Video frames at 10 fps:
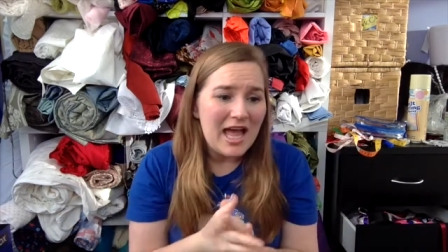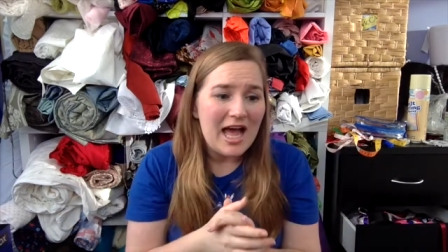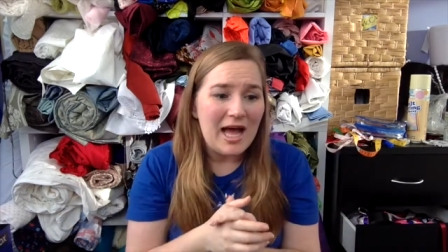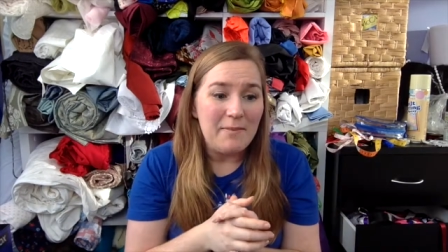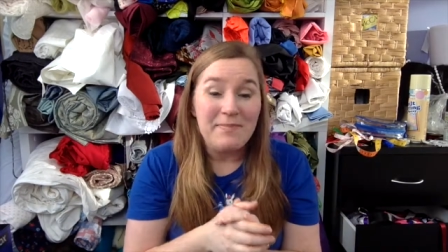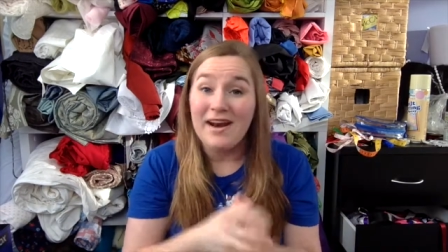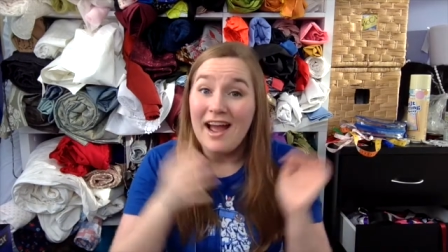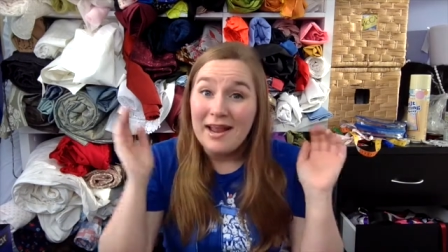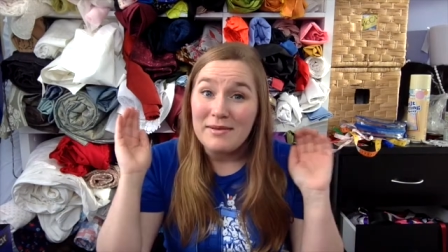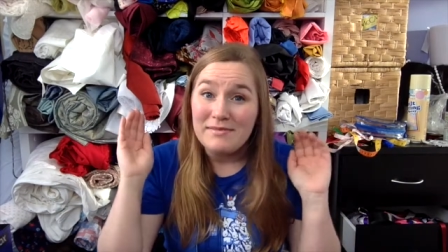uh, but
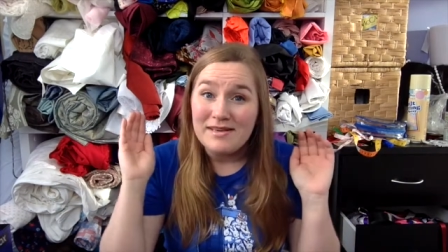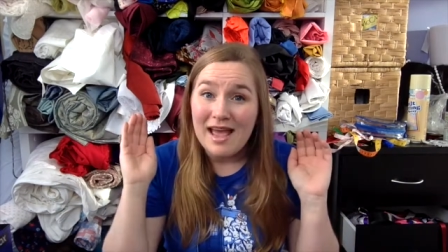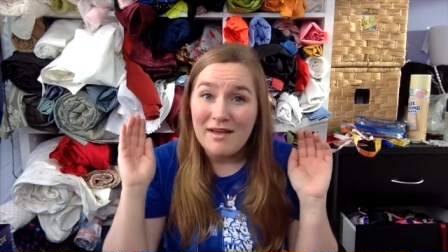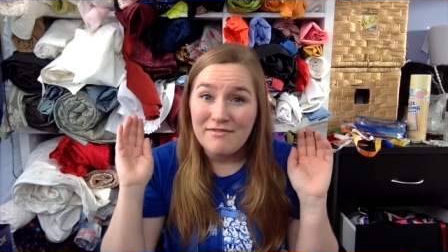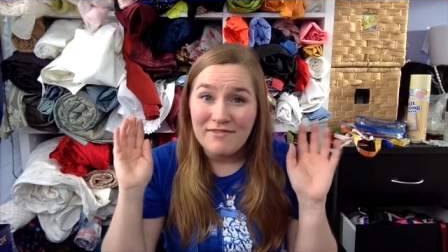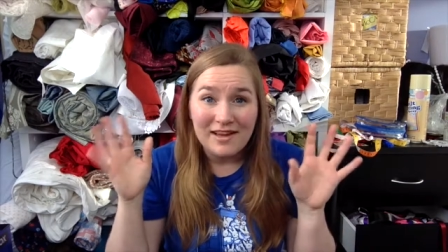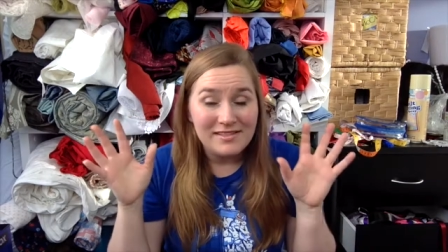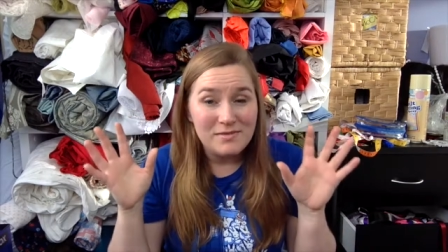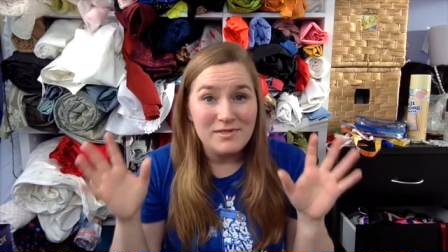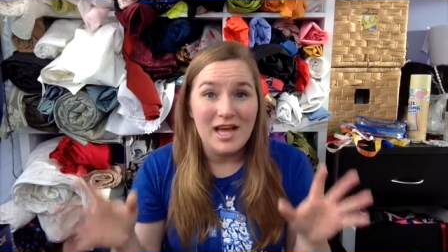I found
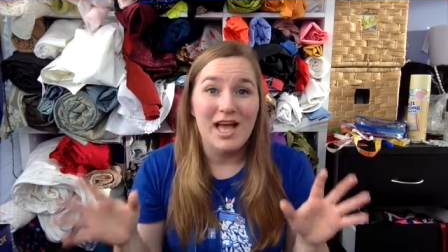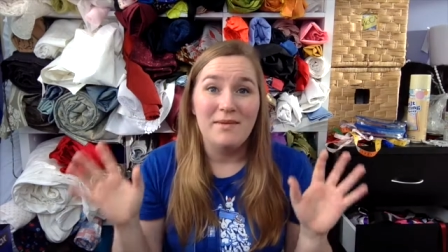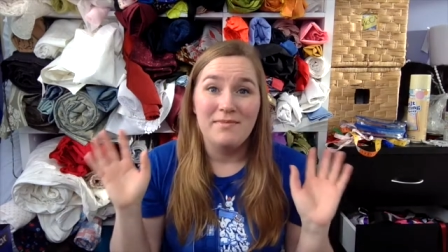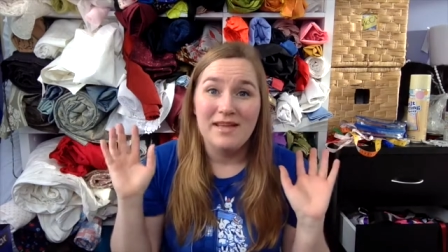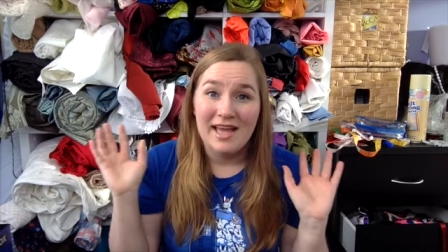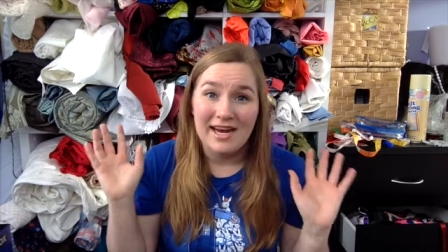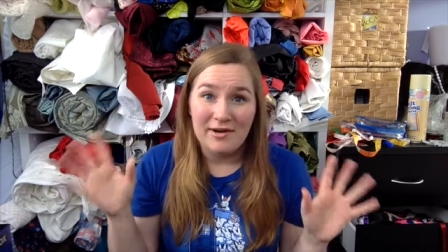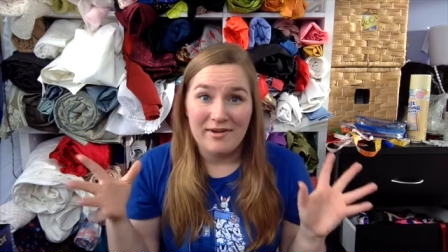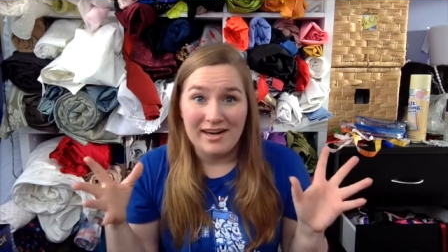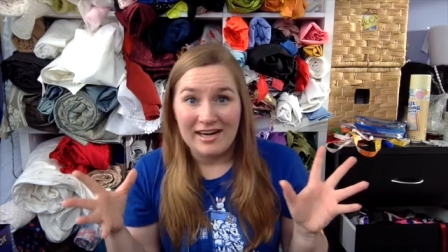some time and I
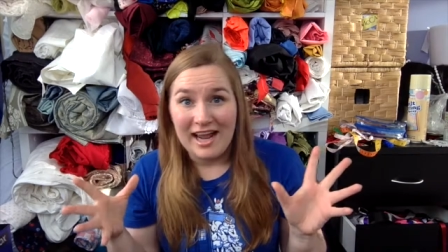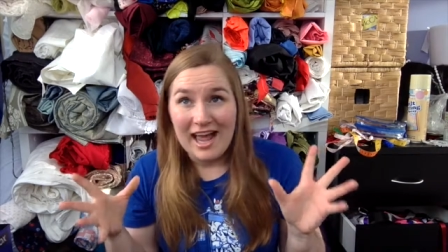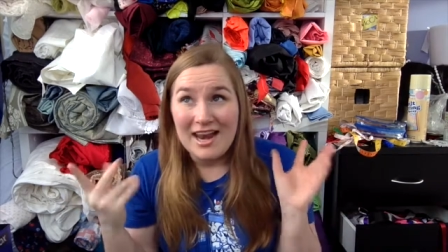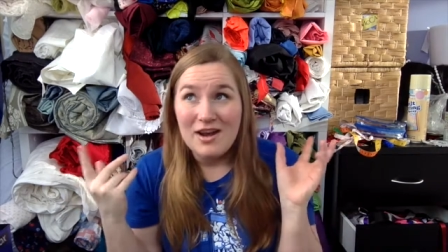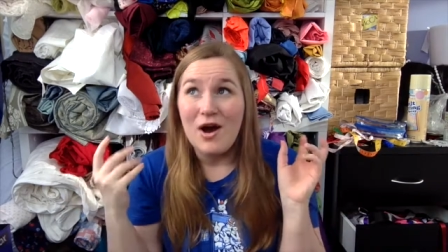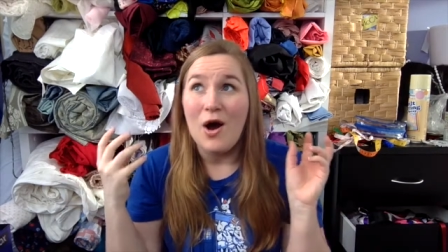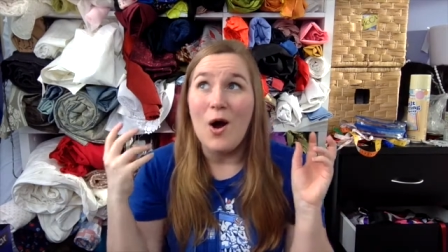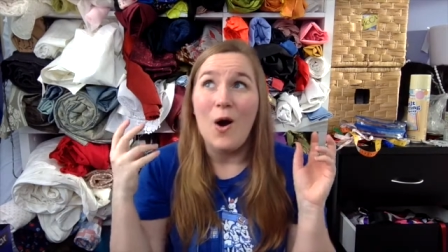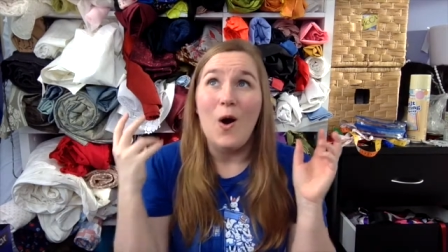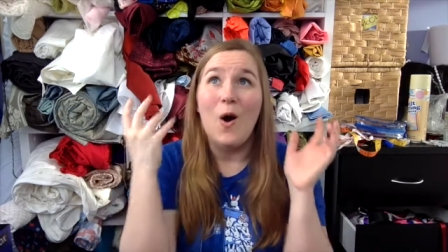read it, and
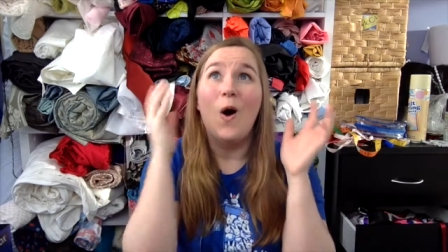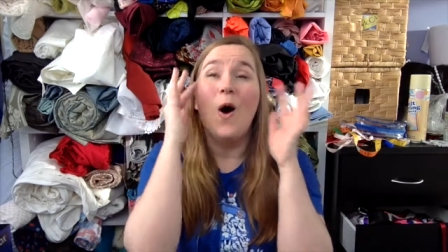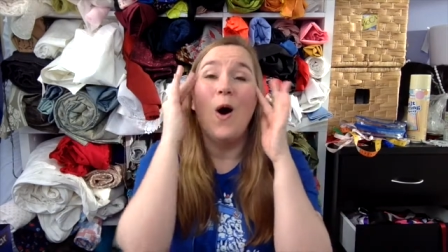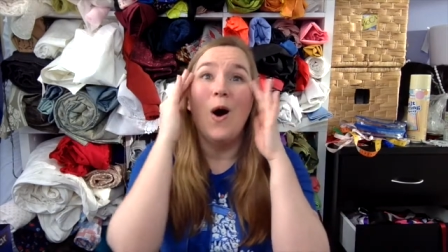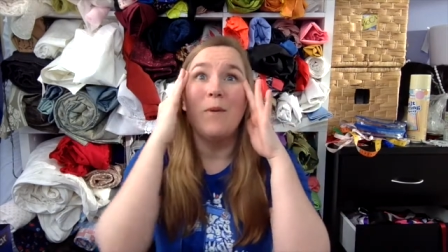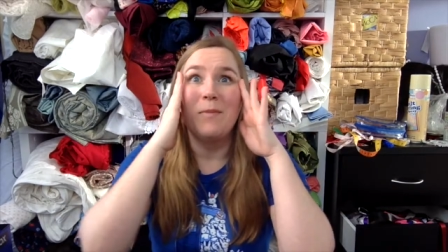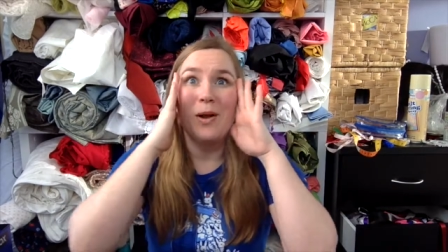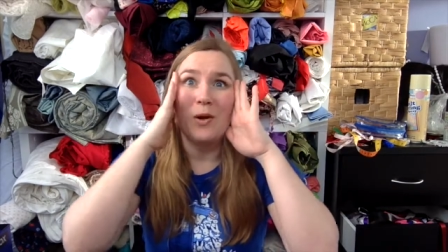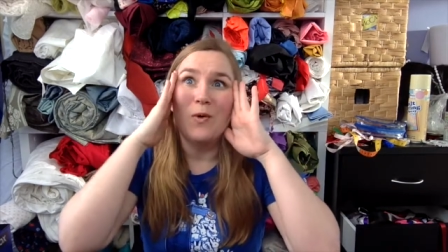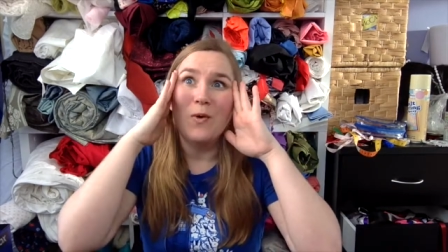oh my
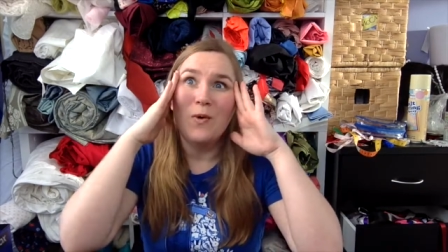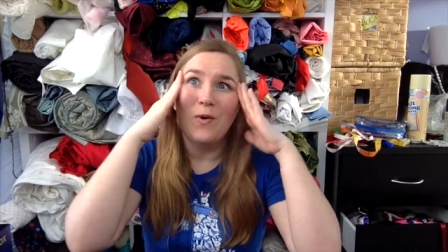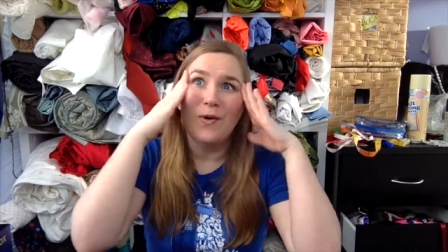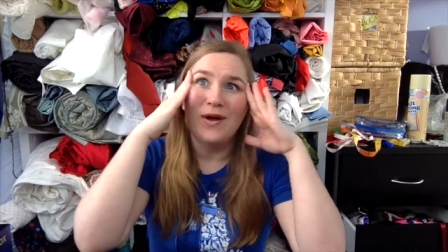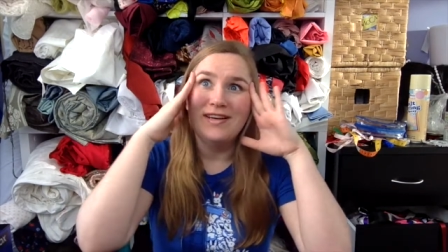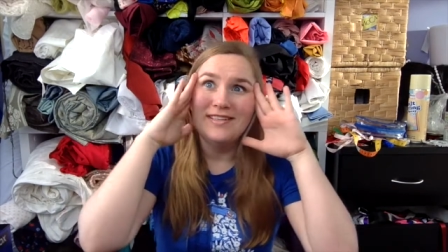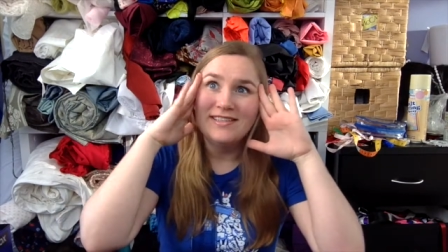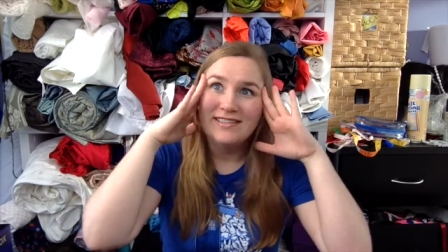lord,